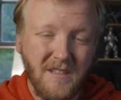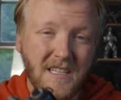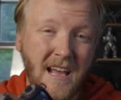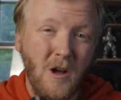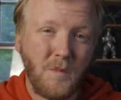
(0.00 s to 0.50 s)
is
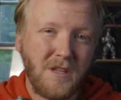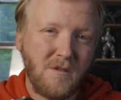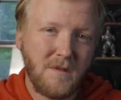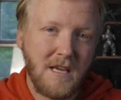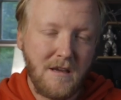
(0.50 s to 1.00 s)
to help
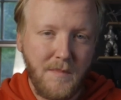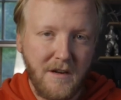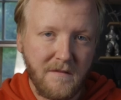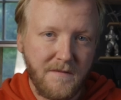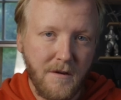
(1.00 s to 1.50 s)
you take
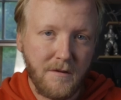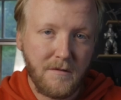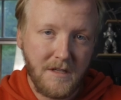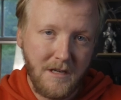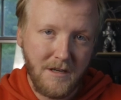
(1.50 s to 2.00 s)
better
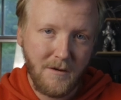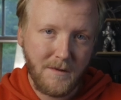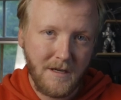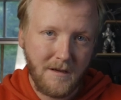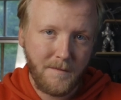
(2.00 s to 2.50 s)
photos in no
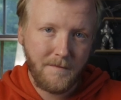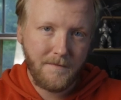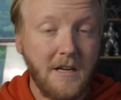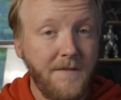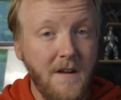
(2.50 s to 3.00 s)
time.
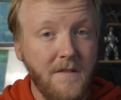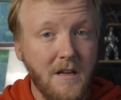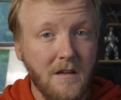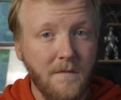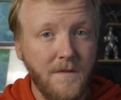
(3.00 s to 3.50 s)
And if you ever
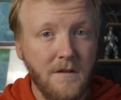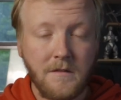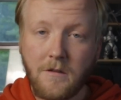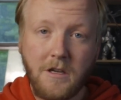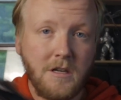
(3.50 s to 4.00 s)
get
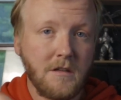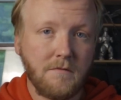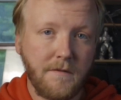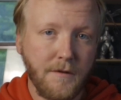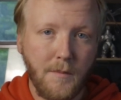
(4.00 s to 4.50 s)
confused, you can just
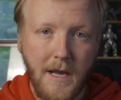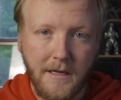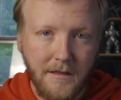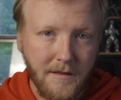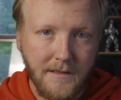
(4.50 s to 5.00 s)
refer
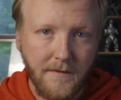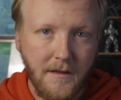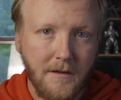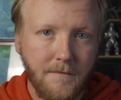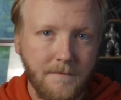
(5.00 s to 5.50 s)
back to this
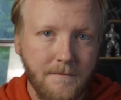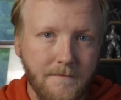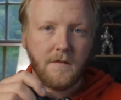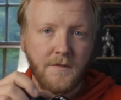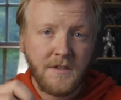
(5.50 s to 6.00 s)
video.
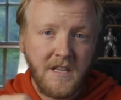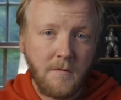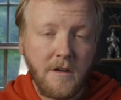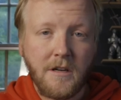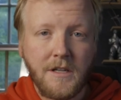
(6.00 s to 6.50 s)
First thing
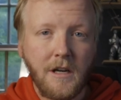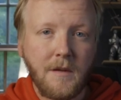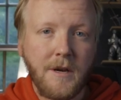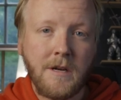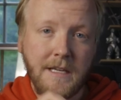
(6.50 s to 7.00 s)
we're going to talk
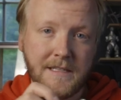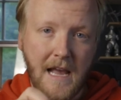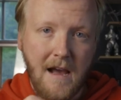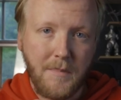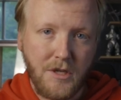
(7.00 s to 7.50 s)
about is
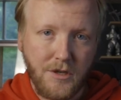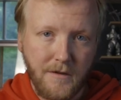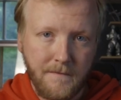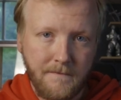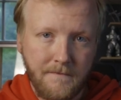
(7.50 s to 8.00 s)
aperture.